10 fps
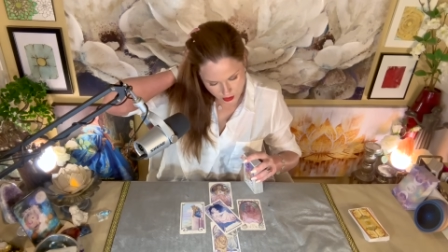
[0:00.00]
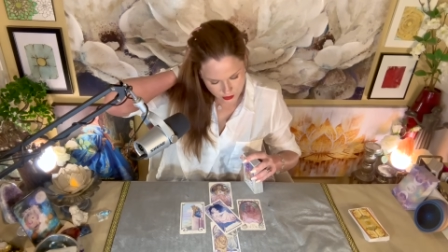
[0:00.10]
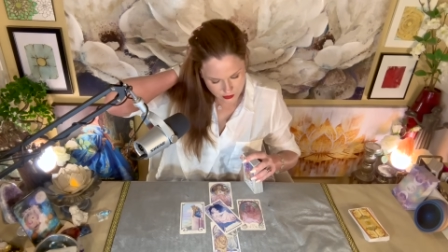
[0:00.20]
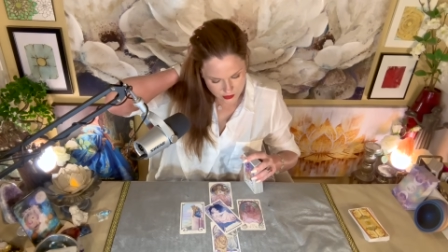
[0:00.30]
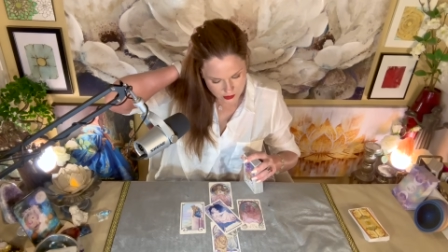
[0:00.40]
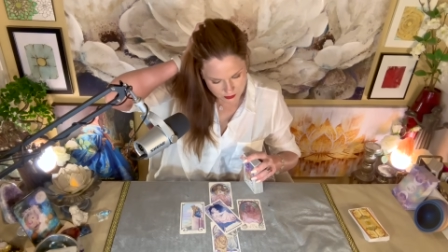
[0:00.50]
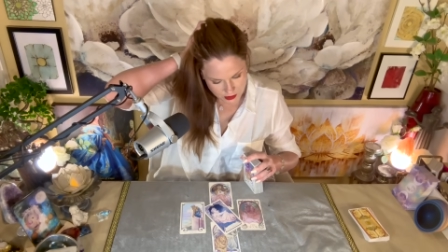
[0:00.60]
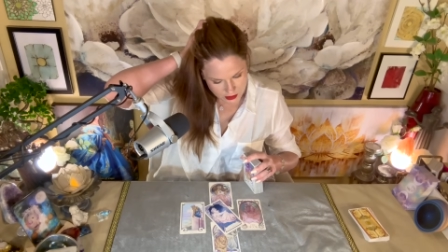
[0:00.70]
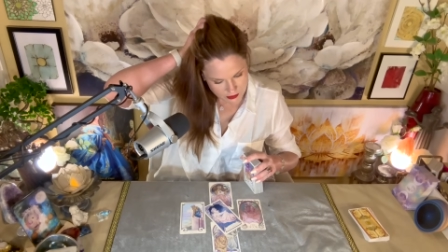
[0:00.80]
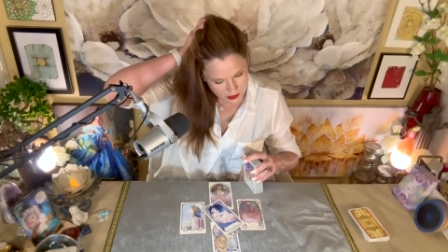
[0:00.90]
There's
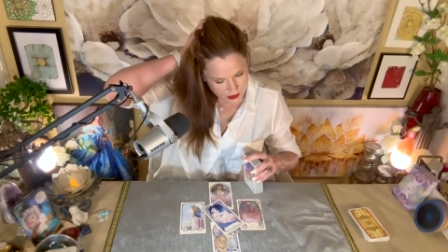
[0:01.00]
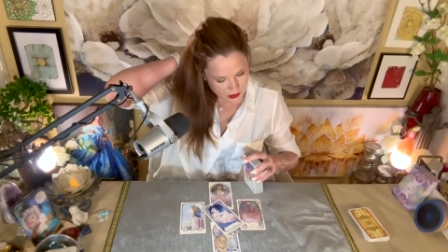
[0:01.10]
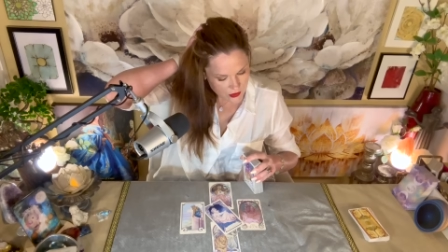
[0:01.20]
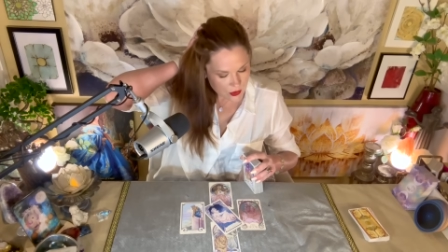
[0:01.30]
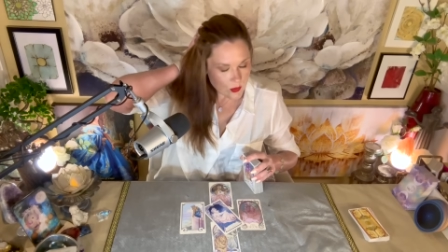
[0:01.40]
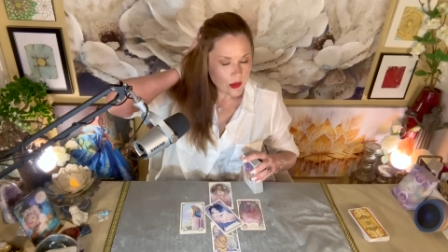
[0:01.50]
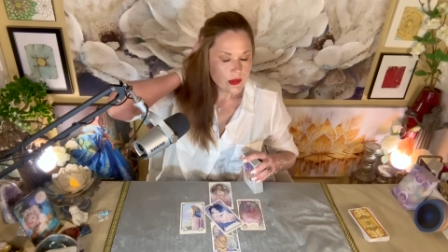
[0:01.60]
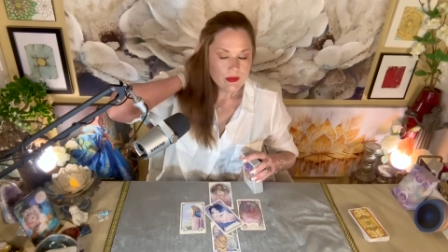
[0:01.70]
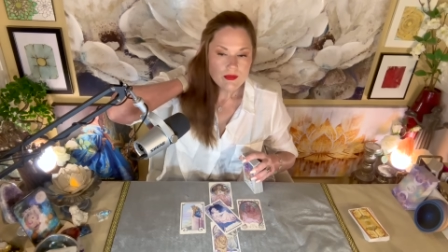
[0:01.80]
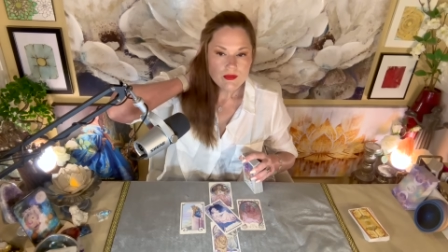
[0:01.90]
something here I see that you
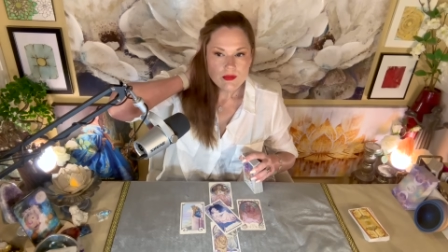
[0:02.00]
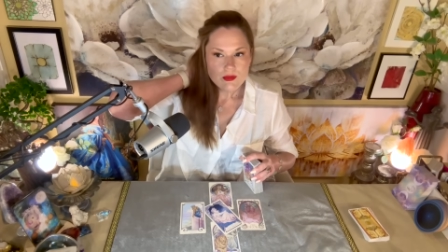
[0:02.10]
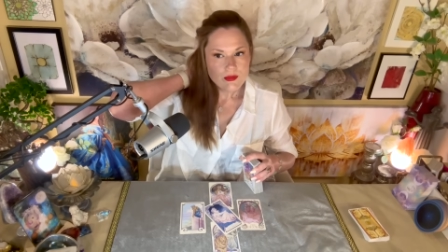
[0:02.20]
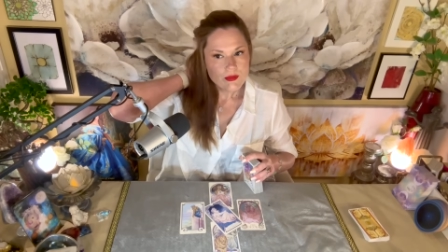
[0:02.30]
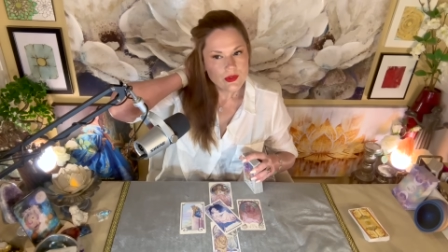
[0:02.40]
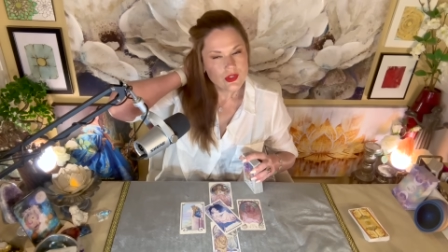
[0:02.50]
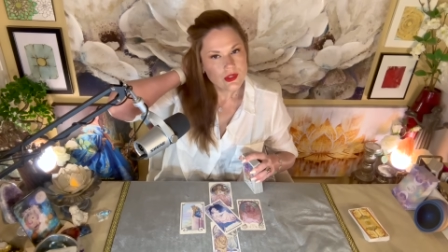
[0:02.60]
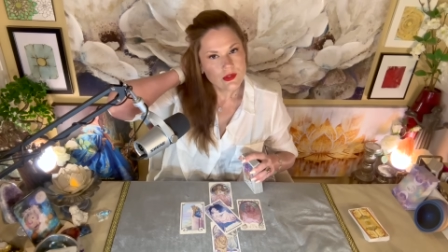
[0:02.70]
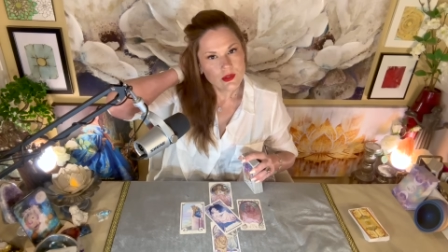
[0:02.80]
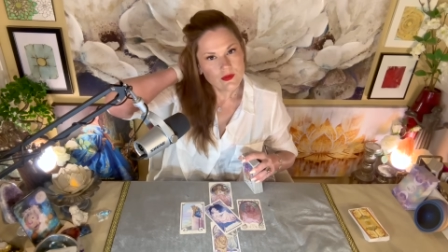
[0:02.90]
want, but you
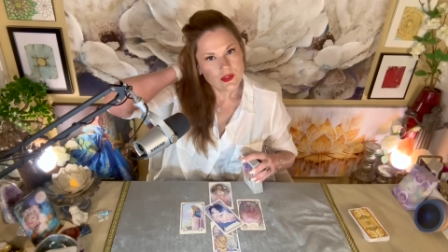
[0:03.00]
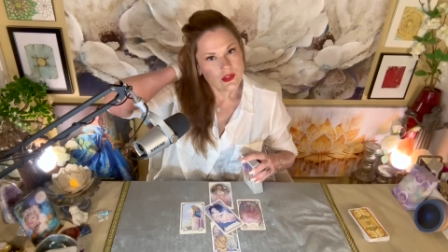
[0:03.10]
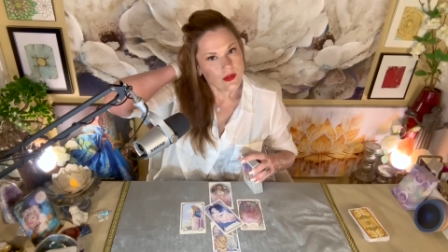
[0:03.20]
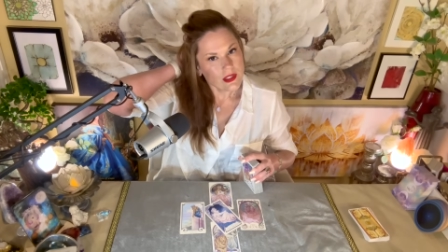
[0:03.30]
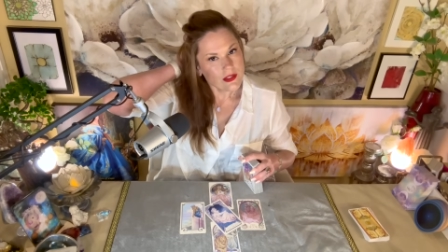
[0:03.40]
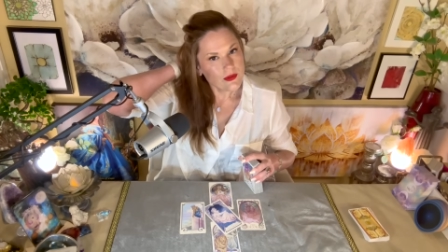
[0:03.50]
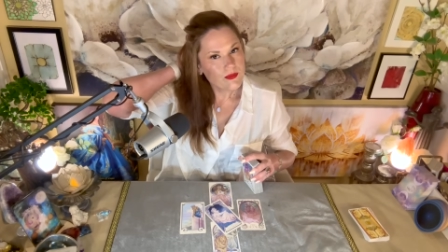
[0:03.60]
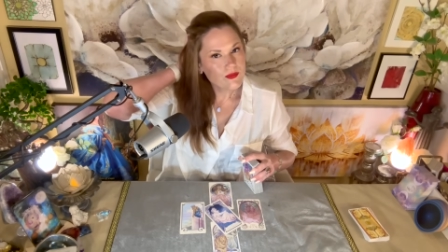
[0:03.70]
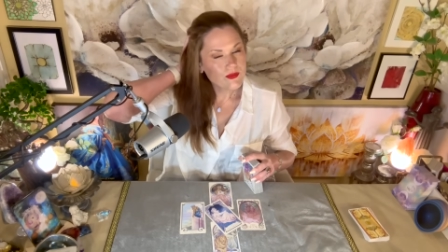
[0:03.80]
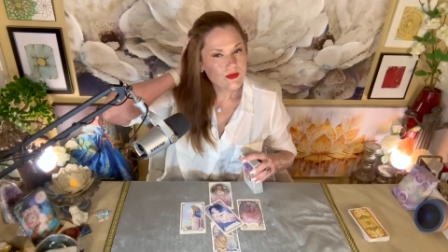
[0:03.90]
don't know if it's correct.
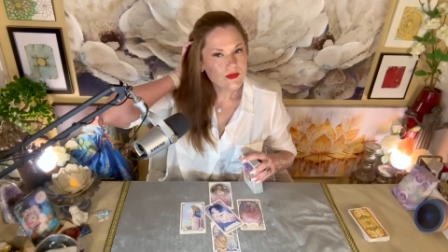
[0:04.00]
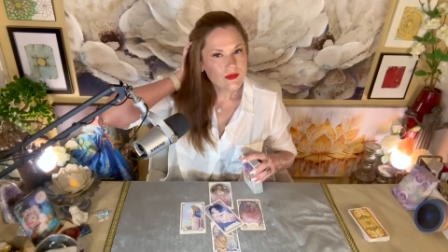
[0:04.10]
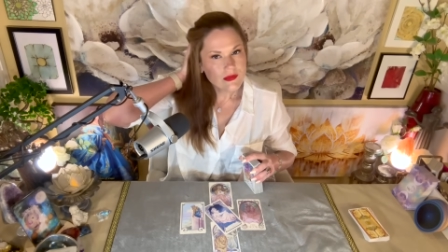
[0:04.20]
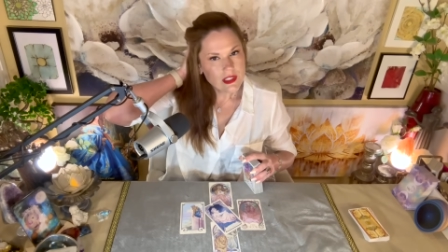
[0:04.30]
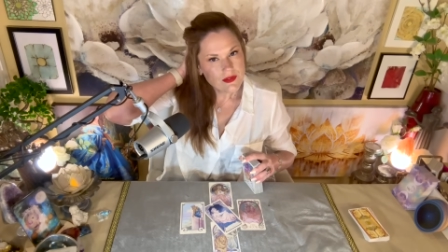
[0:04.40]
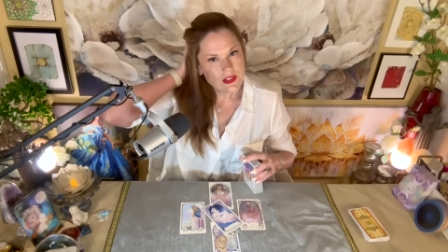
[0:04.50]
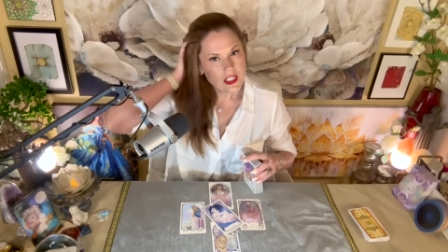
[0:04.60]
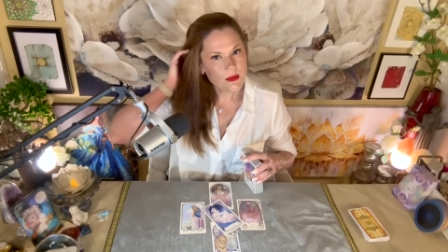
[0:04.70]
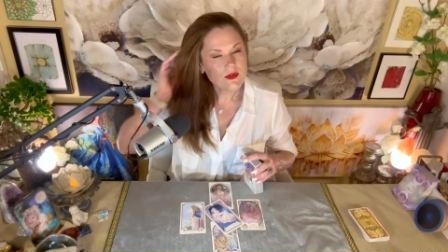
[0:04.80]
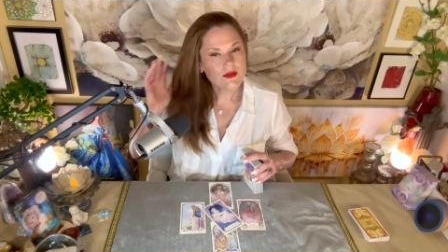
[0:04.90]
If it's
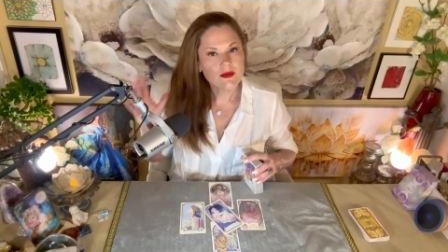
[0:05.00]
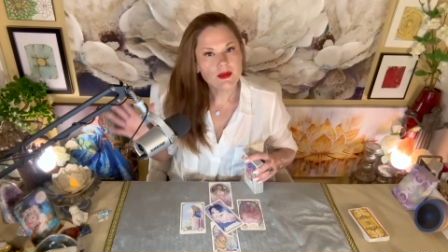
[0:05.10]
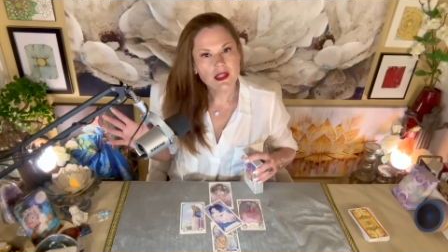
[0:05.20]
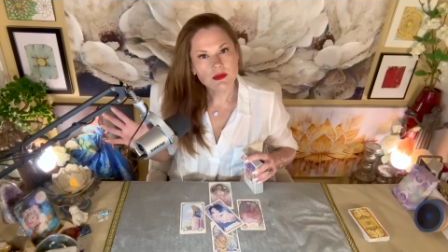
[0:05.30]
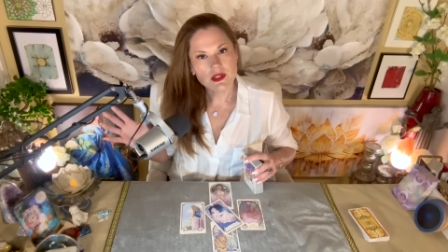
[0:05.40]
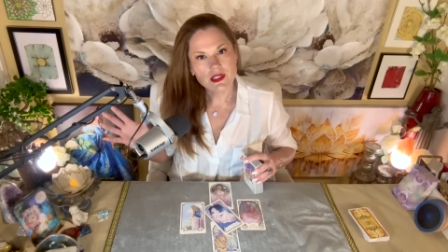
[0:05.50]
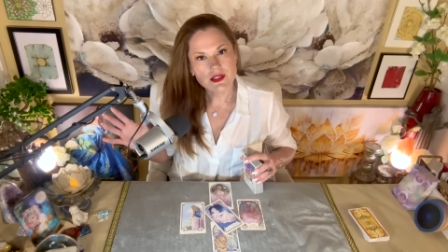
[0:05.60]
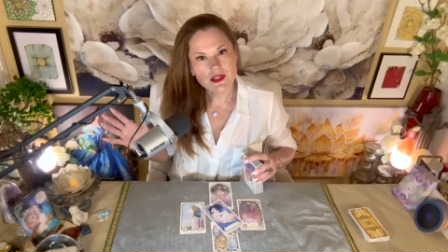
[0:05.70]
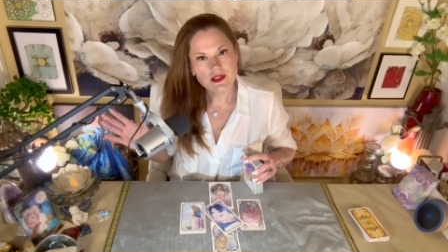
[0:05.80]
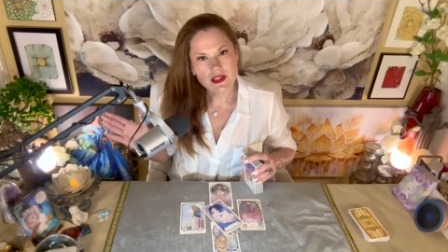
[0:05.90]
coming from a bad
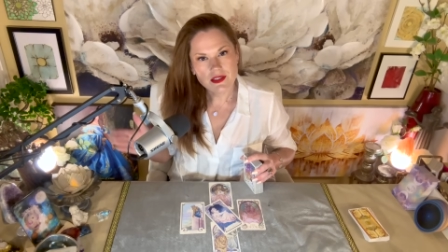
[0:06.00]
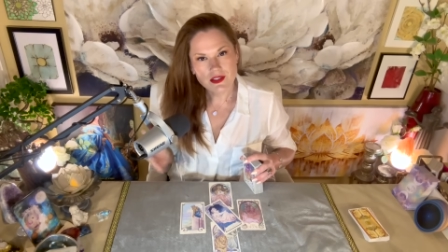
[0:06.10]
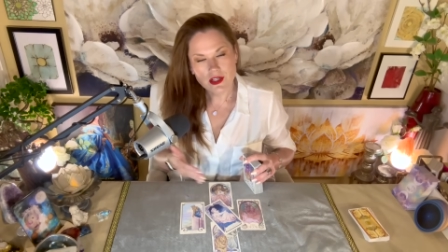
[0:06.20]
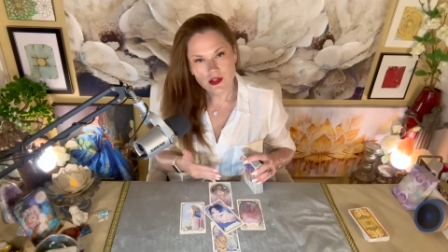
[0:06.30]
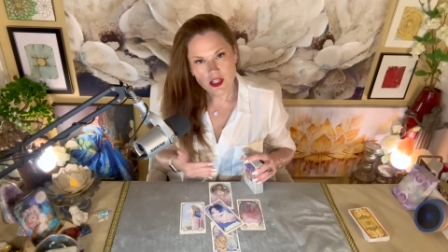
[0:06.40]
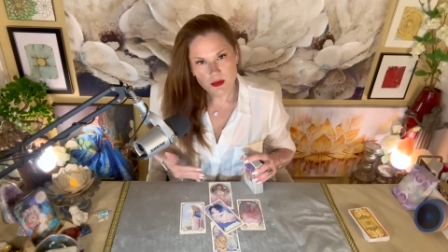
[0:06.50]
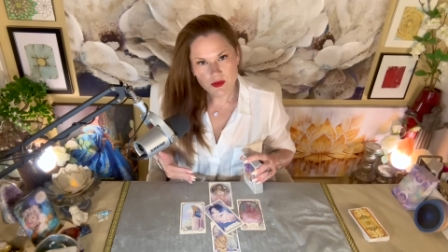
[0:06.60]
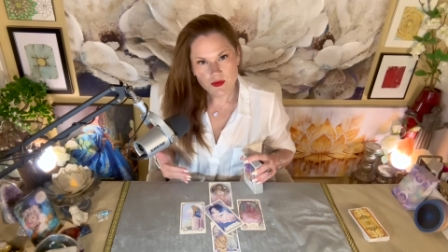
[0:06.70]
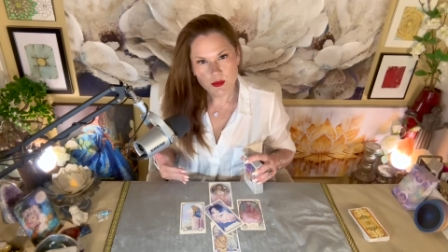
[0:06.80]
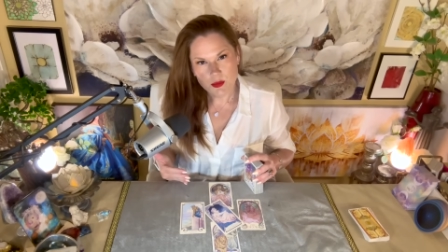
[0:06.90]
place, is that desire coming
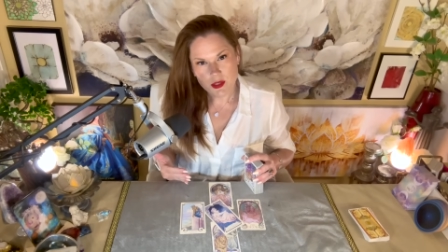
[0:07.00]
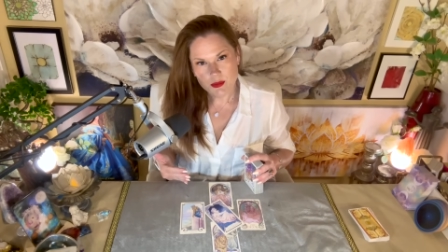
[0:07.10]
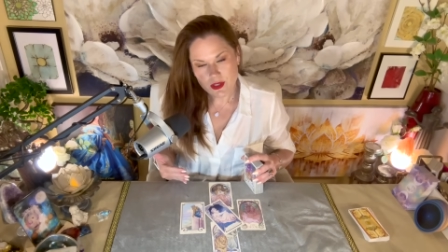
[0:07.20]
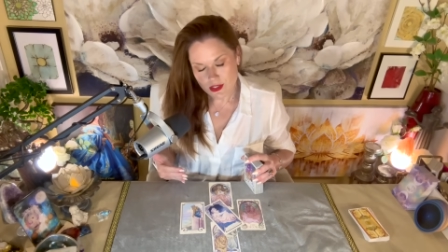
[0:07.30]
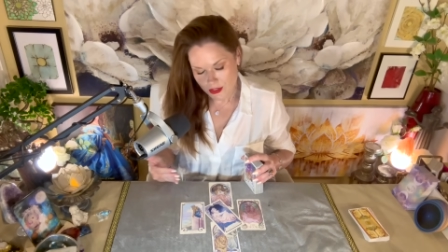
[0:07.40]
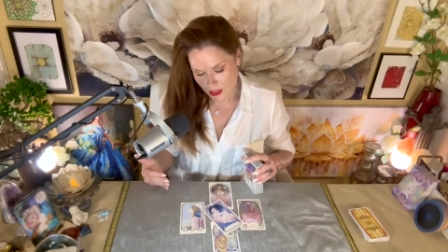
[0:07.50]
from a bad place?